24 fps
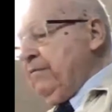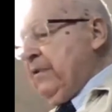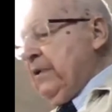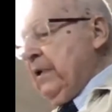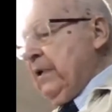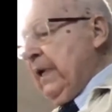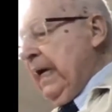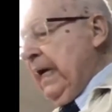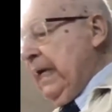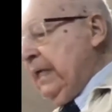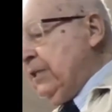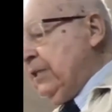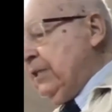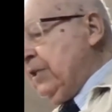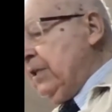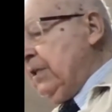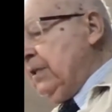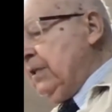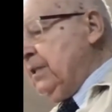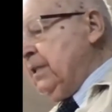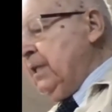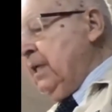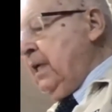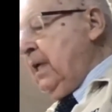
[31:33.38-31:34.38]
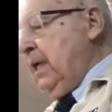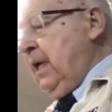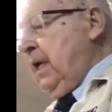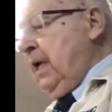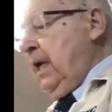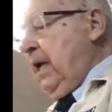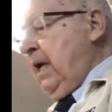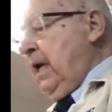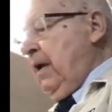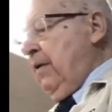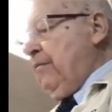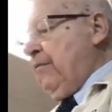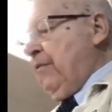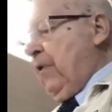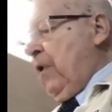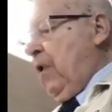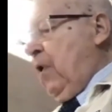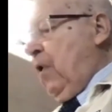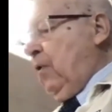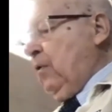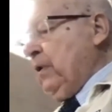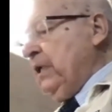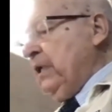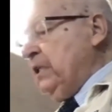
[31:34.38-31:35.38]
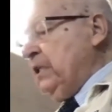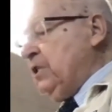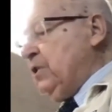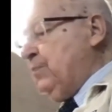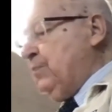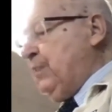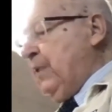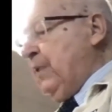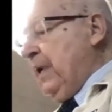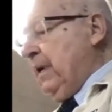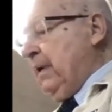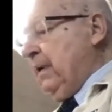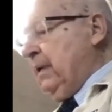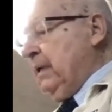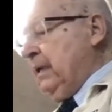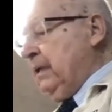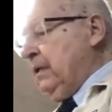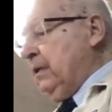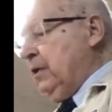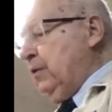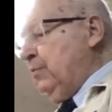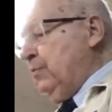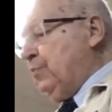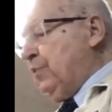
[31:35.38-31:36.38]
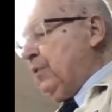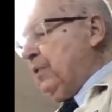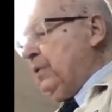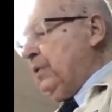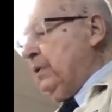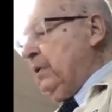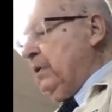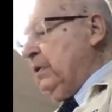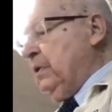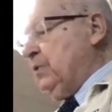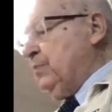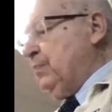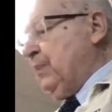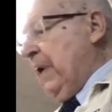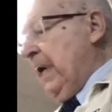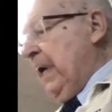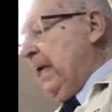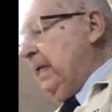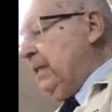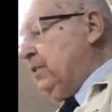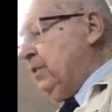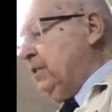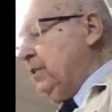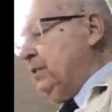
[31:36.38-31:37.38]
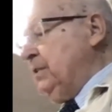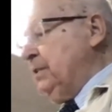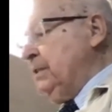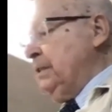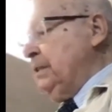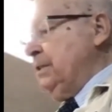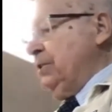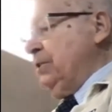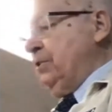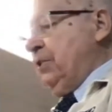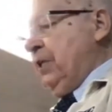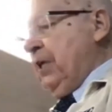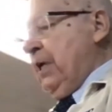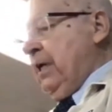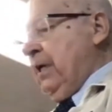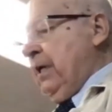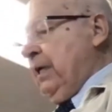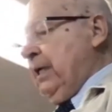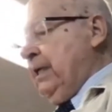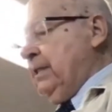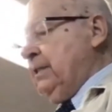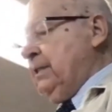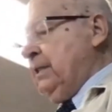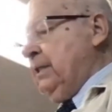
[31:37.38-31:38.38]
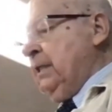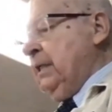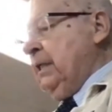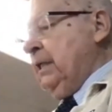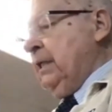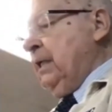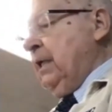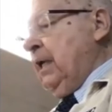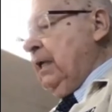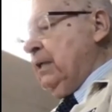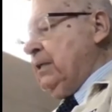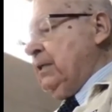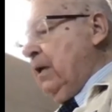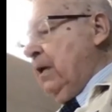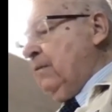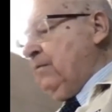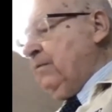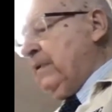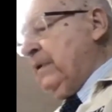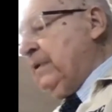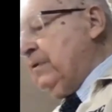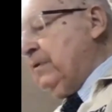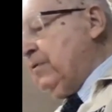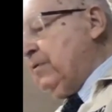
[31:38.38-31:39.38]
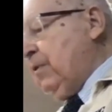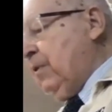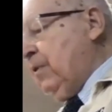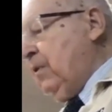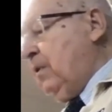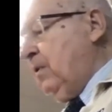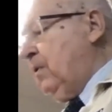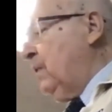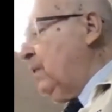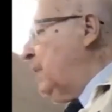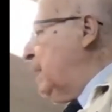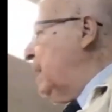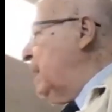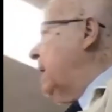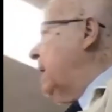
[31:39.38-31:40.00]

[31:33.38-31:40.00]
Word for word: Galatians. If the Holy Spirit could produce patience, gentleness, self control,